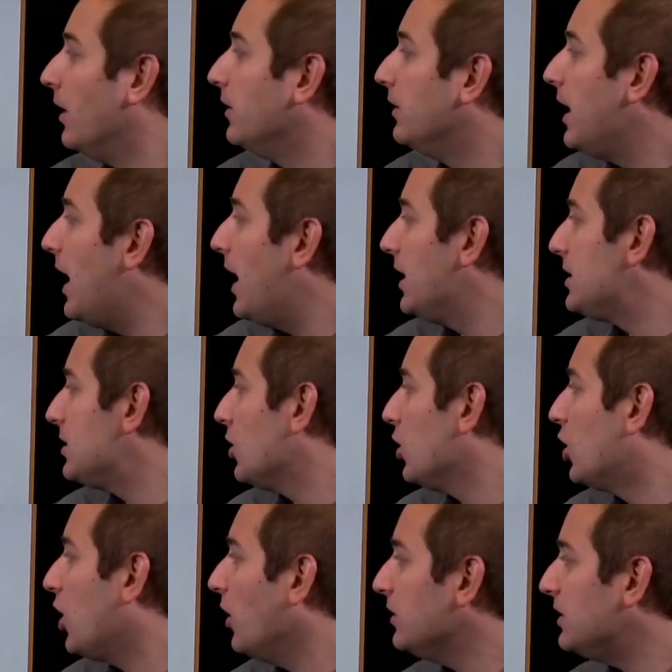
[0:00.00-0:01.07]
that
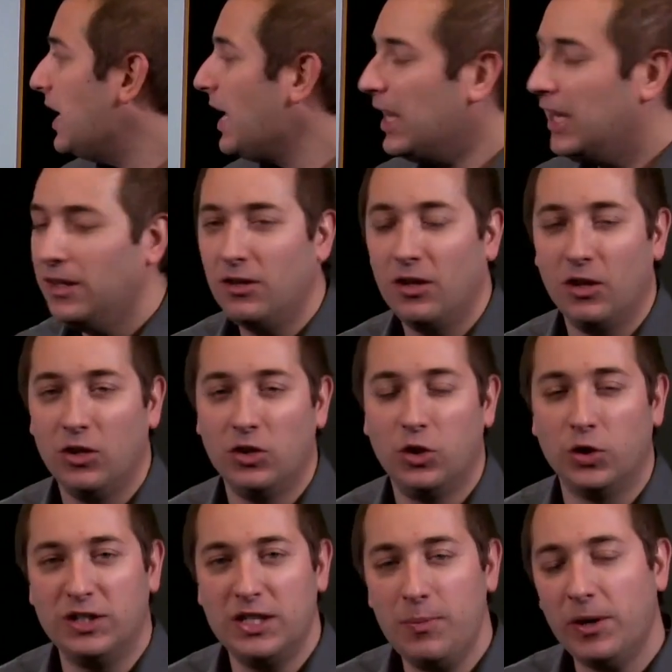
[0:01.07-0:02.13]
contain
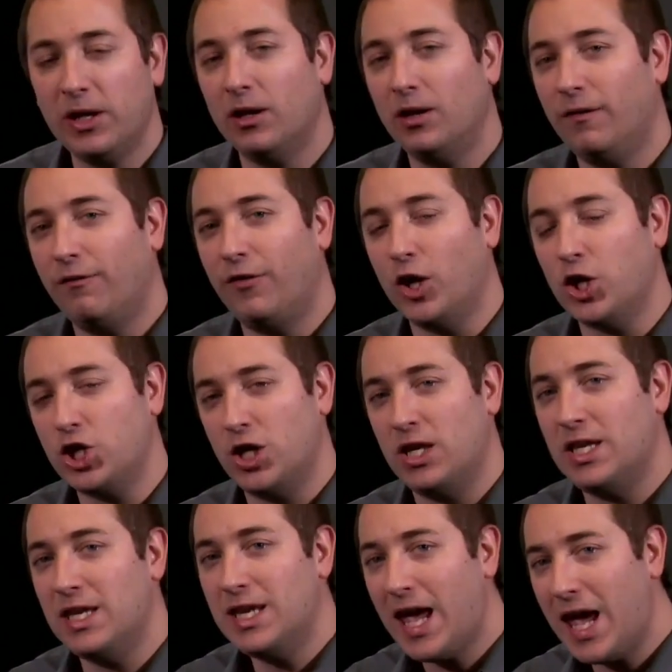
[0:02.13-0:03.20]
the typical
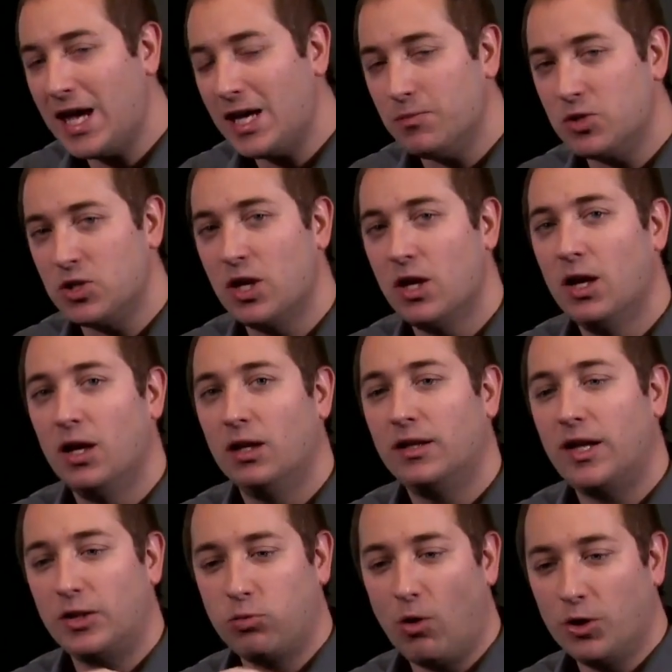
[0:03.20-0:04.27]
function names
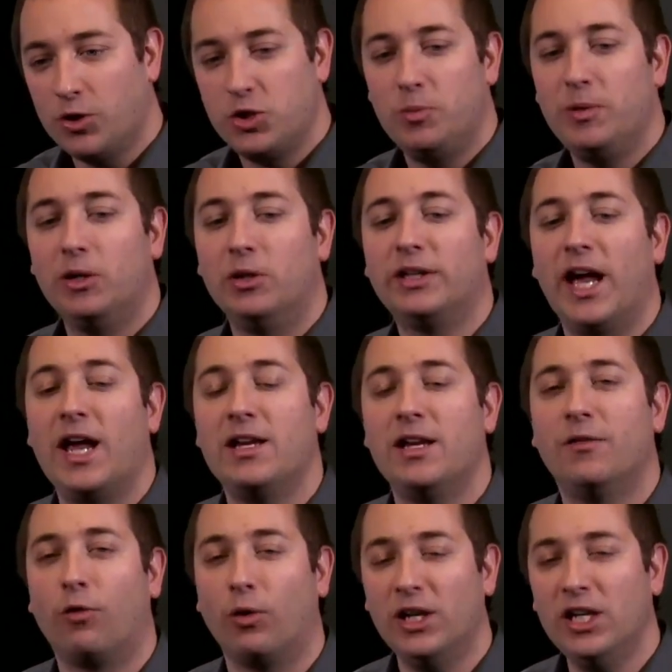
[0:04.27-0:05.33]
that wants to be
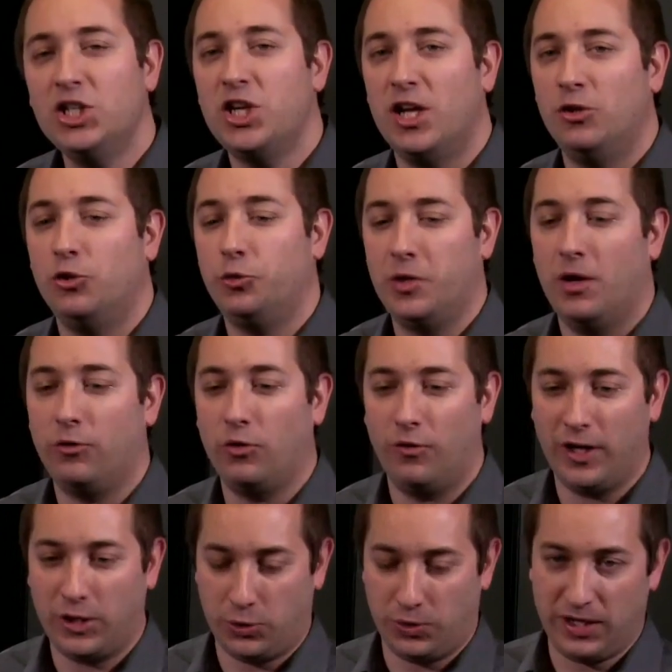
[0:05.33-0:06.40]
located for each entry of the
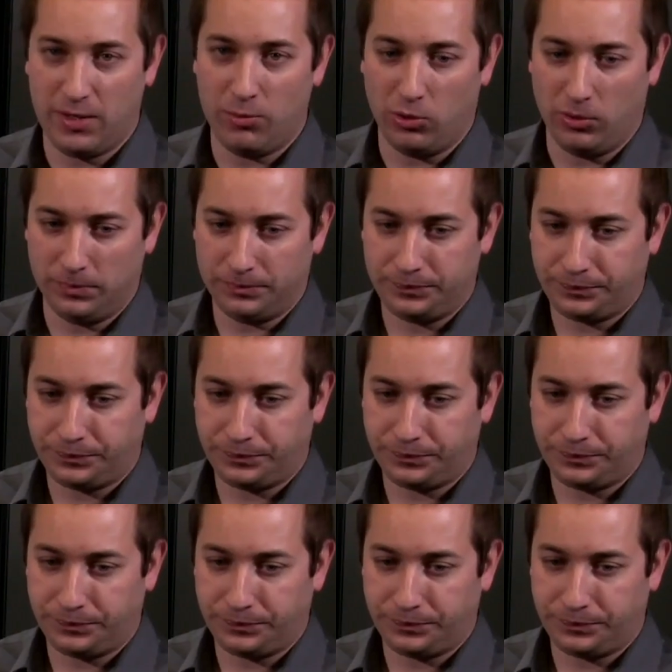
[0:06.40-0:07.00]
vector table.